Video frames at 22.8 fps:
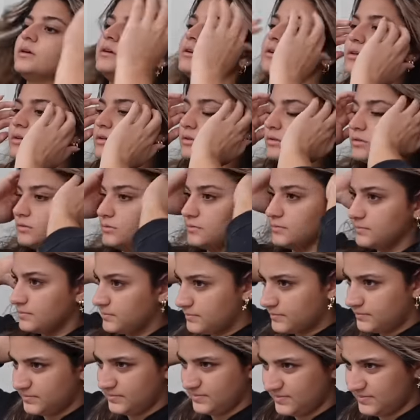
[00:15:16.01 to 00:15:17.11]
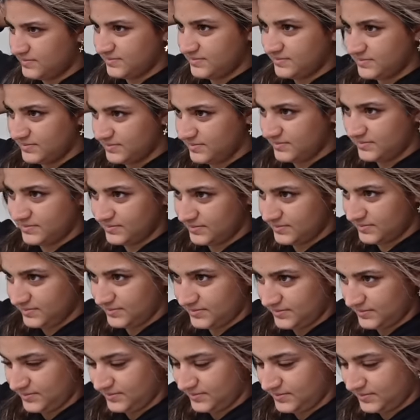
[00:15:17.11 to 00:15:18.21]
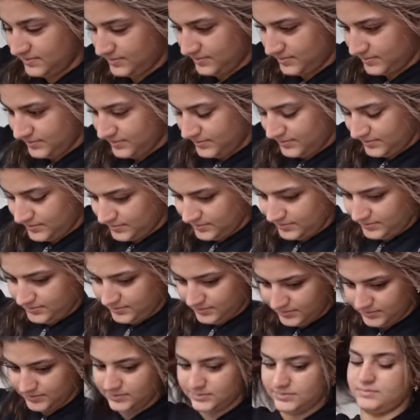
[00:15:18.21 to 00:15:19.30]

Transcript: Nothing is said.